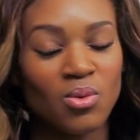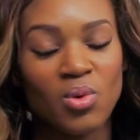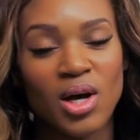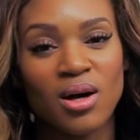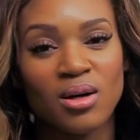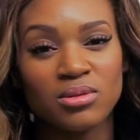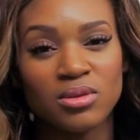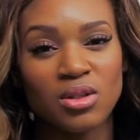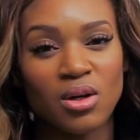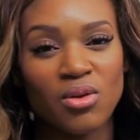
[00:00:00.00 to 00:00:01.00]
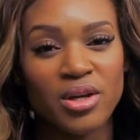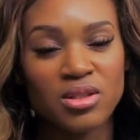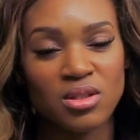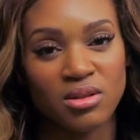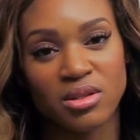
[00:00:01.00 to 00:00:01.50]
Well, you know,
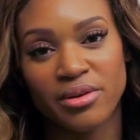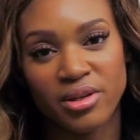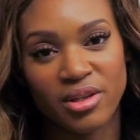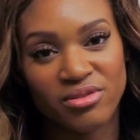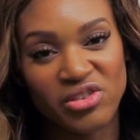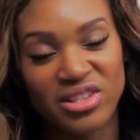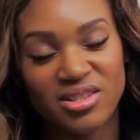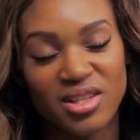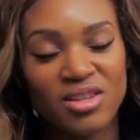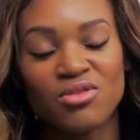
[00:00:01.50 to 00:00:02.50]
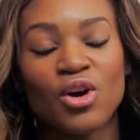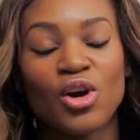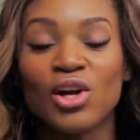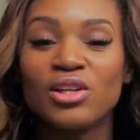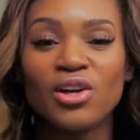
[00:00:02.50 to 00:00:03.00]
there's an alternative. Instead of
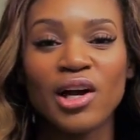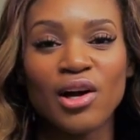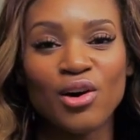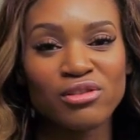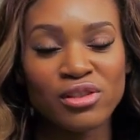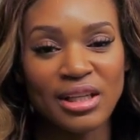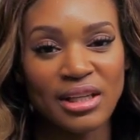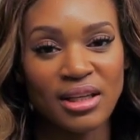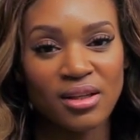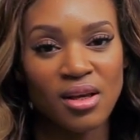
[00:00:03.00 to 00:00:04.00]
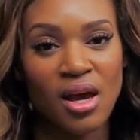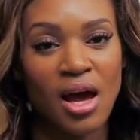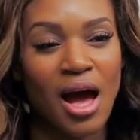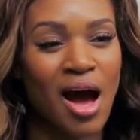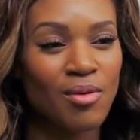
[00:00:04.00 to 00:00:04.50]
curling your hair over again,
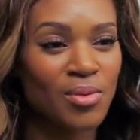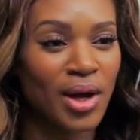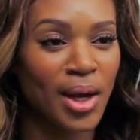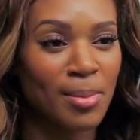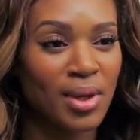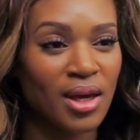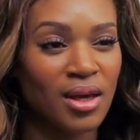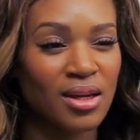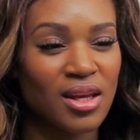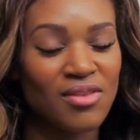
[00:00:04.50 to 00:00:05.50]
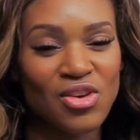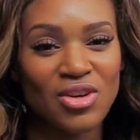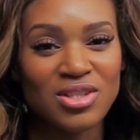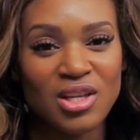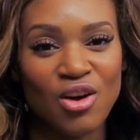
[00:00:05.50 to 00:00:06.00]
I would recommend giving
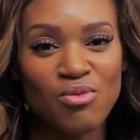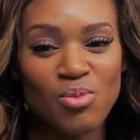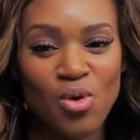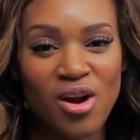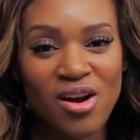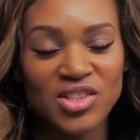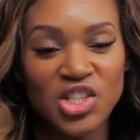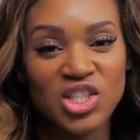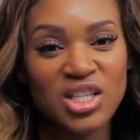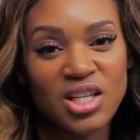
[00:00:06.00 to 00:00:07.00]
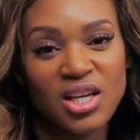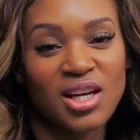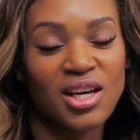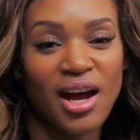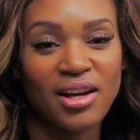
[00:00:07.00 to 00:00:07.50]
yourself more of a chic
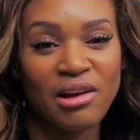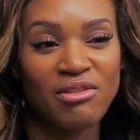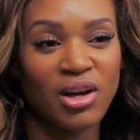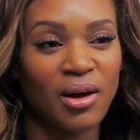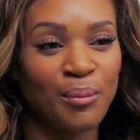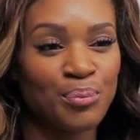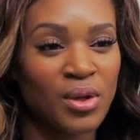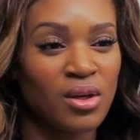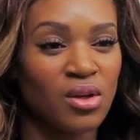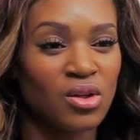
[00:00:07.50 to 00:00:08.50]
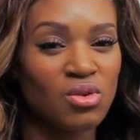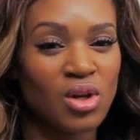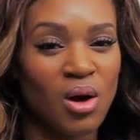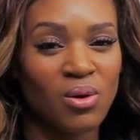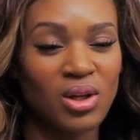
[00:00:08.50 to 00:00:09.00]
kind of, um, you
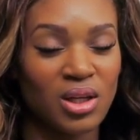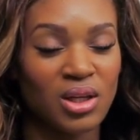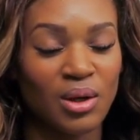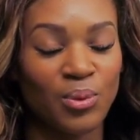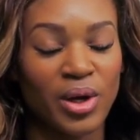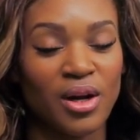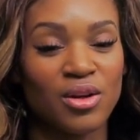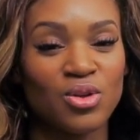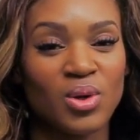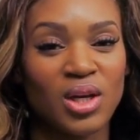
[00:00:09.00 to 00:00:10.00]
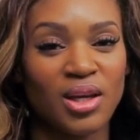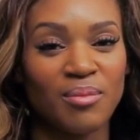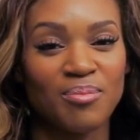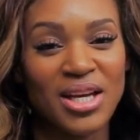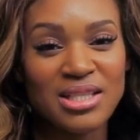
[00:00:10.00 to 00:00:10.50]
know, look where you
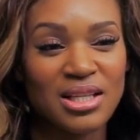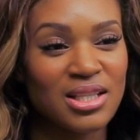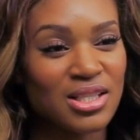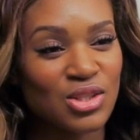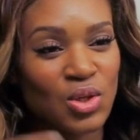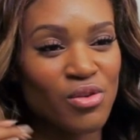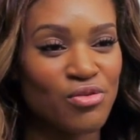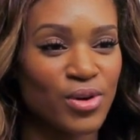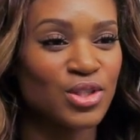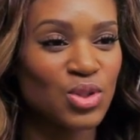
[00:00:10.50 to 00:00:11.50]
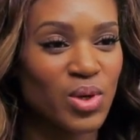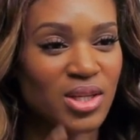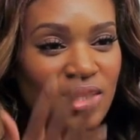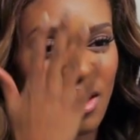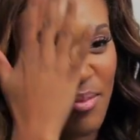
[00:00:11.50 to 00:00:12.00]
can basically just do a French
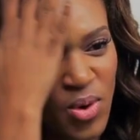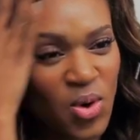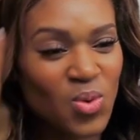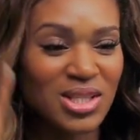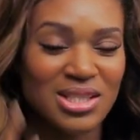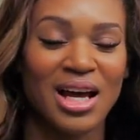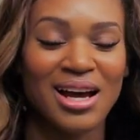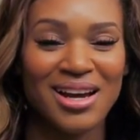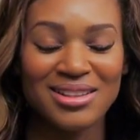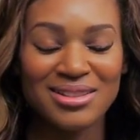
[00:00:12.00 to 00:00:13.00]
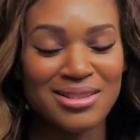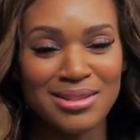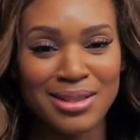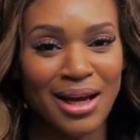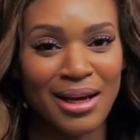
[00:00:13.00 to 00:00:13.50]
twist and pull one side to the
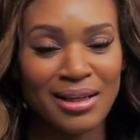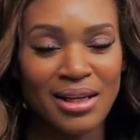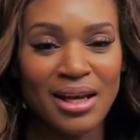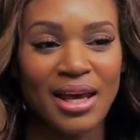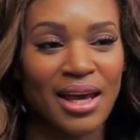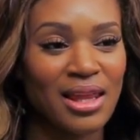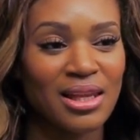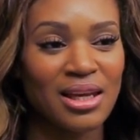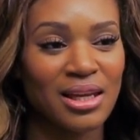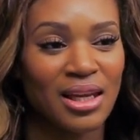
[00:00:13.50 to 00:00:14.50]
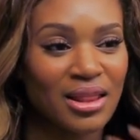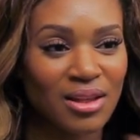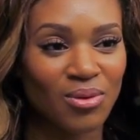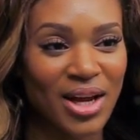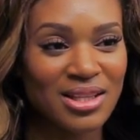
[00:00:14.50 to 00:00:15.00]
side and then let
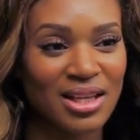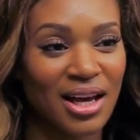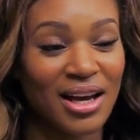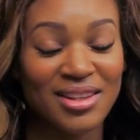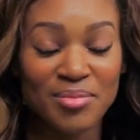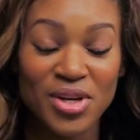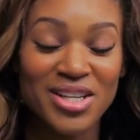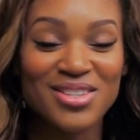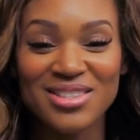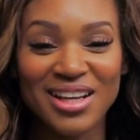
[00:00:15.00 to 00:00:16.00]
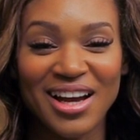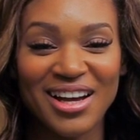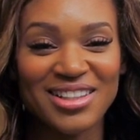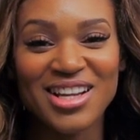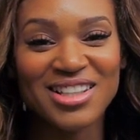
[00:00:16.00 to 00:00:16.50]
the right side, the prettier
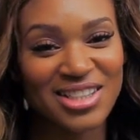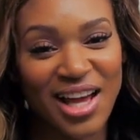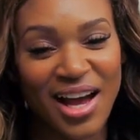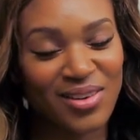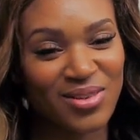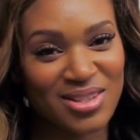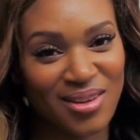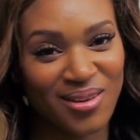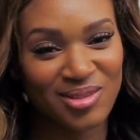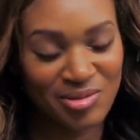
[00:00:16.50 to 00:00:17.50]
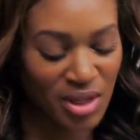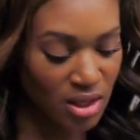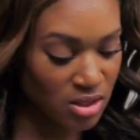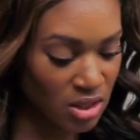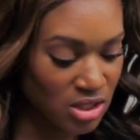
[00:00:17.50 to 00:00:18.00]
side, shine on its own.
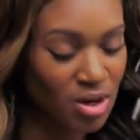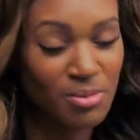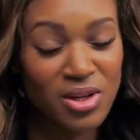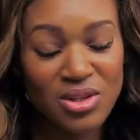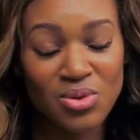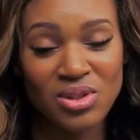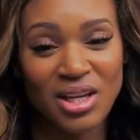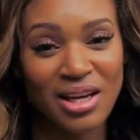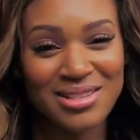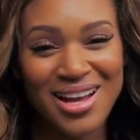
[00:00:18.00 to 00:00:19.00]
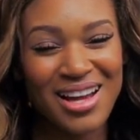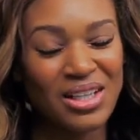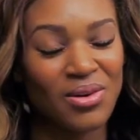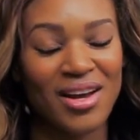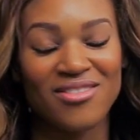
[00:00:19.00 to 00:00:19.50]
So that's what I'm going to do today because I
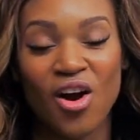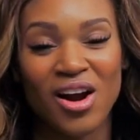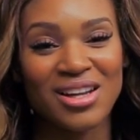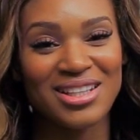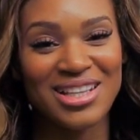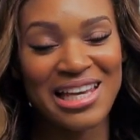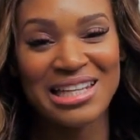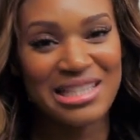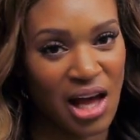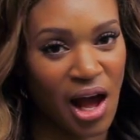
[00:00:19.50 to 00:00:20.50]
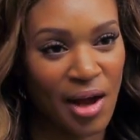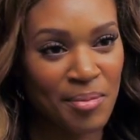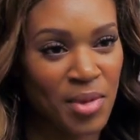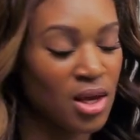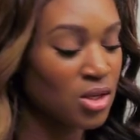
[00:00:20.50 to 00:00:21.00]
don't have hardly any
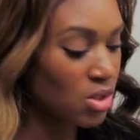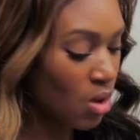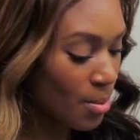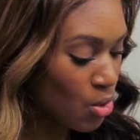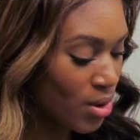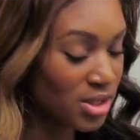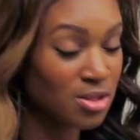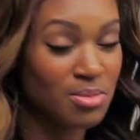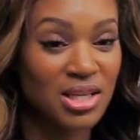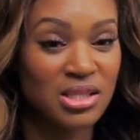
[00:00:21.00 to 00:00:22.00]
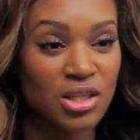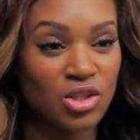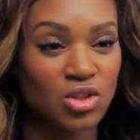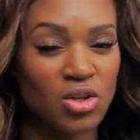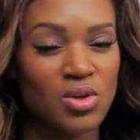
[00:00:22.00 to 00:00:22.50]
time. So I'm going to
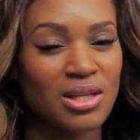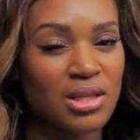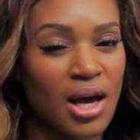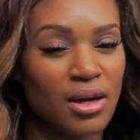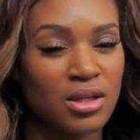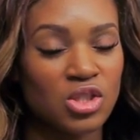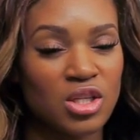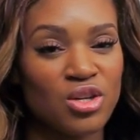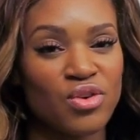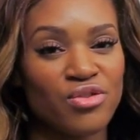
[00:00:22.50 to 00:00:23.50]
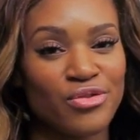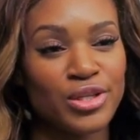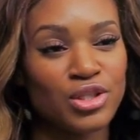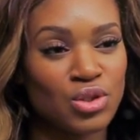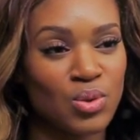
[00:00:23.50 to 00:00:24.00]
basically show you guys how to achieve a
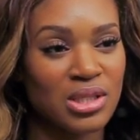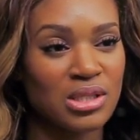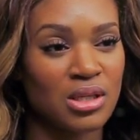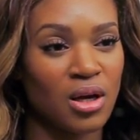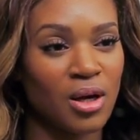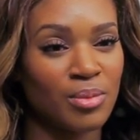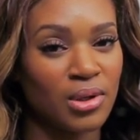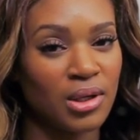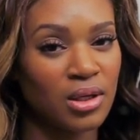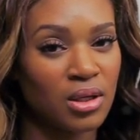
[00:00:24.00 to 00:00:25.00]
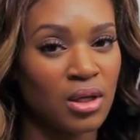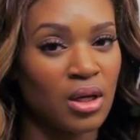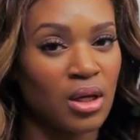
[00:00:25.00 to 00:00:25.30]
French twist um, look